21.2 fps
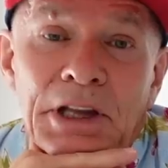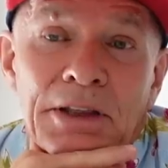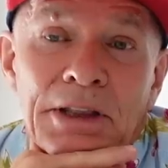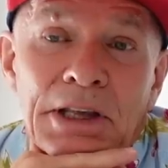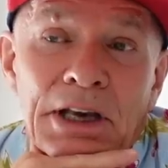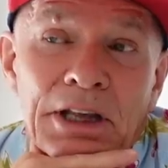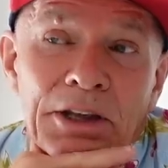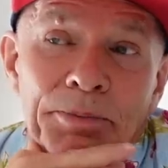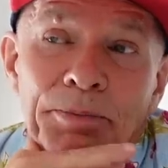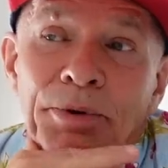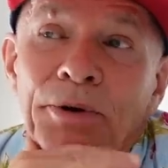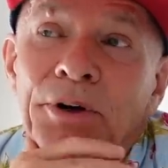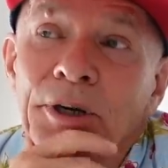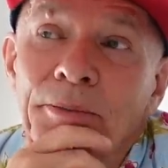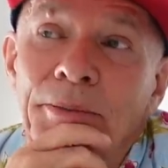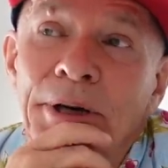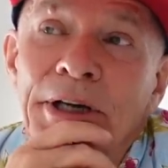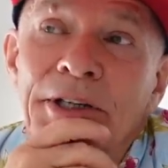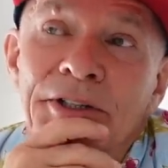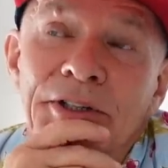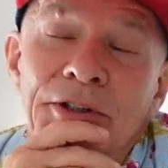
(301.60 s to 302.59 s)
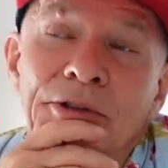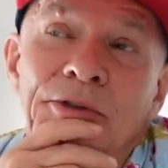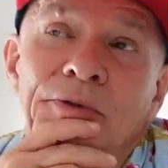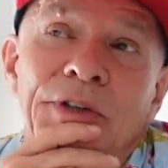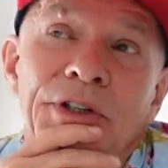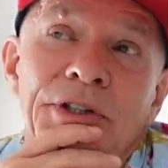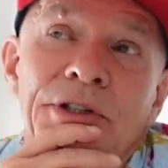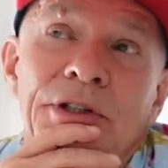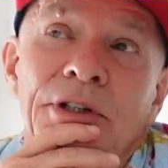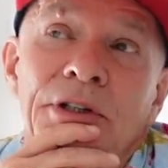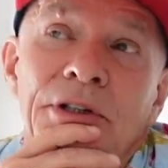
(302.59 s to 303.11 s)
the other point about
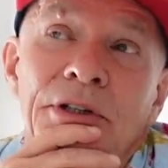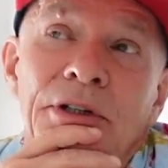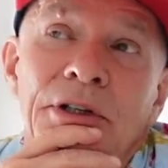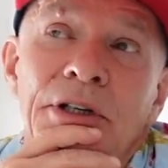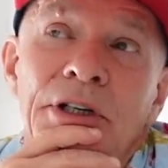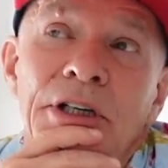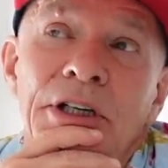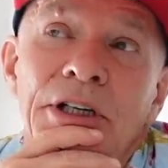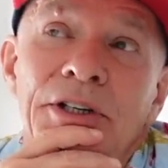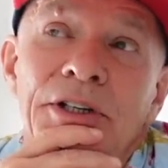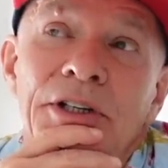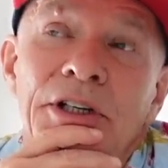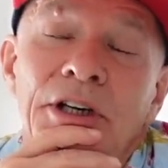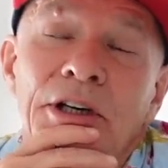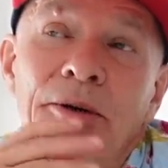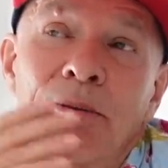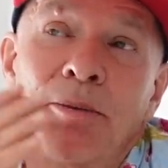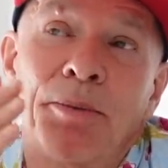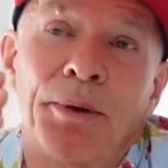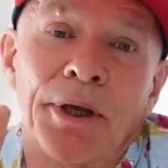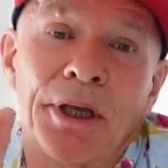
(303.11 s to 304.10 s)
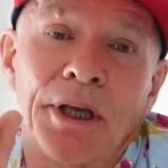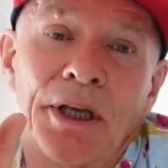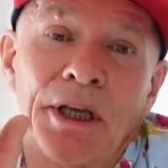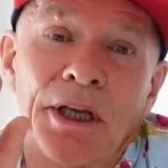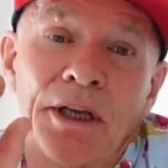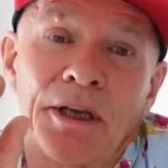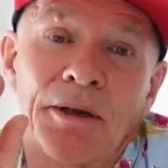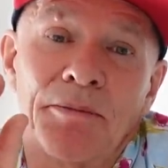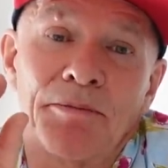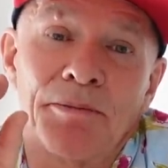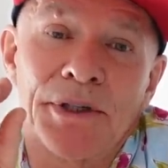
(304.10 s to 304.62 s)
Silverstone is going to
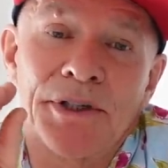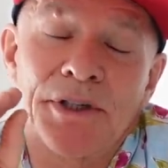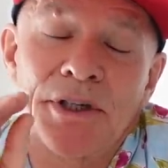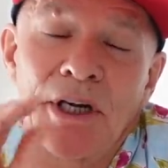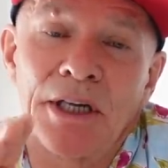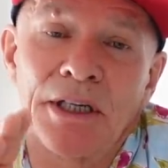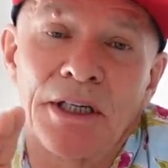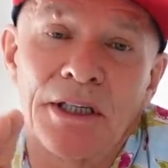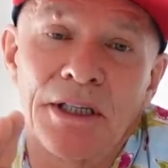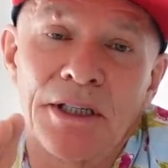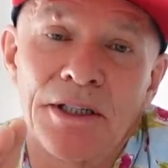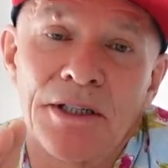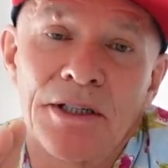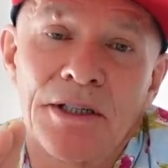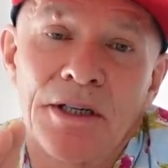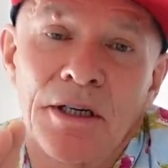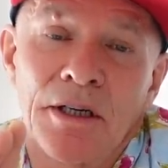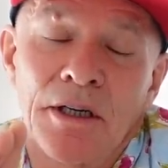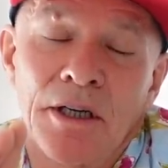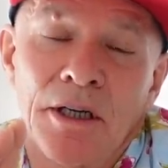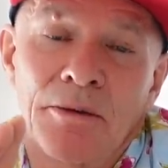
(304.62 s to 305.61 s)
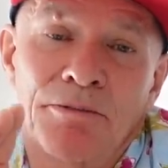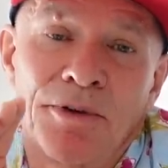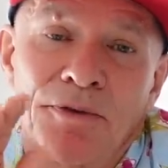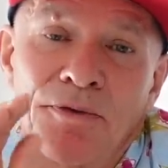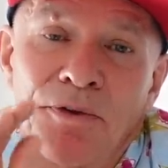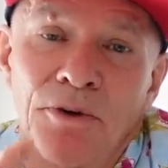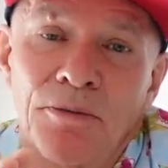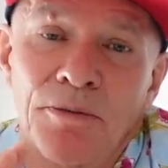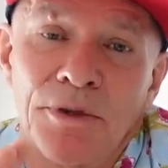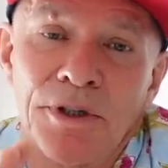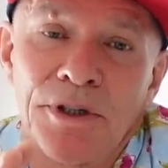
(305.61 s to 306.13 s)
be Mercedes
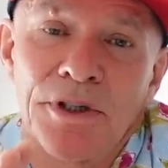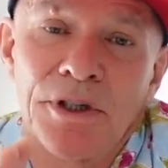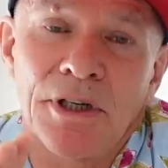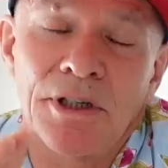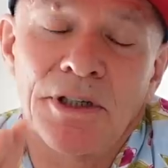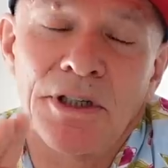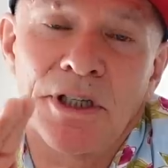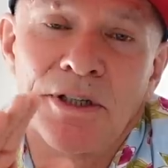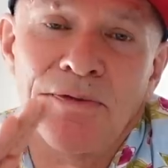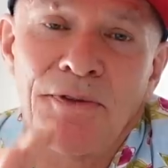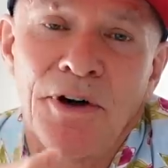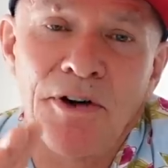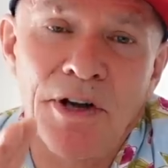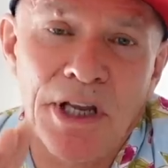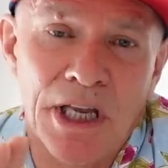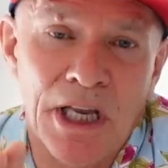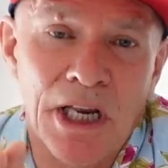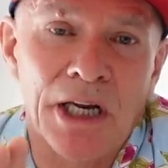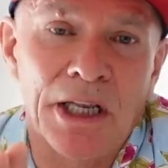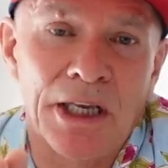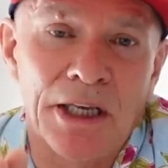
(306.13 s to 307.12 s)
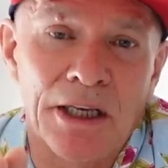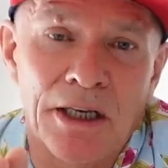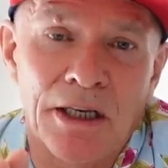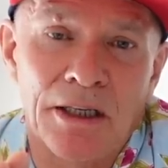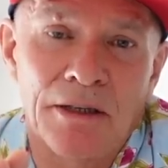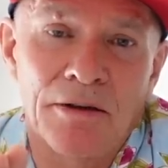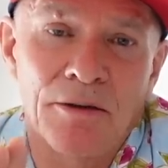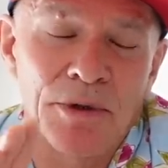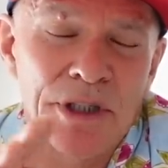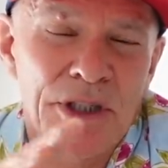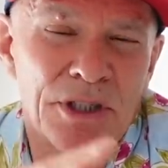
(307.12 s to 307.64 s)
performance because it's very
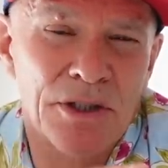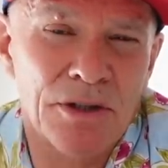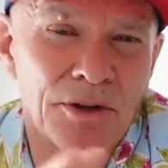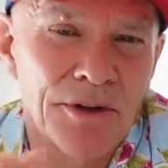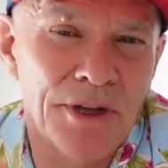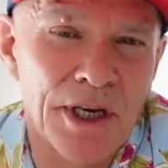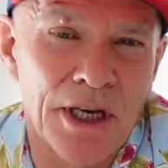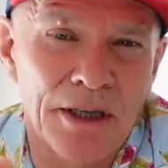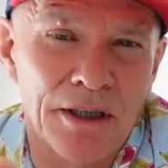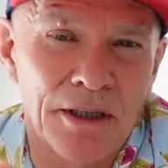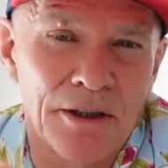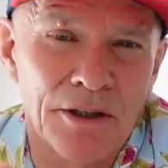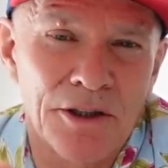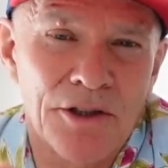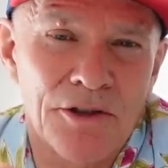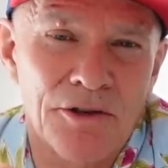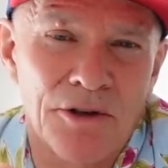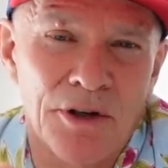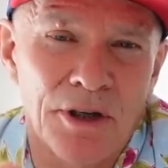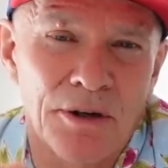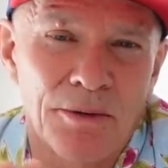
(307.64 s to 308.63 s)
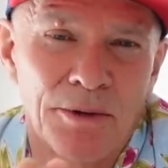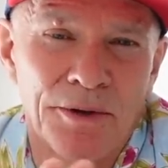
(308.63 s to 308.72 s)
clear, and we saw that in Austria.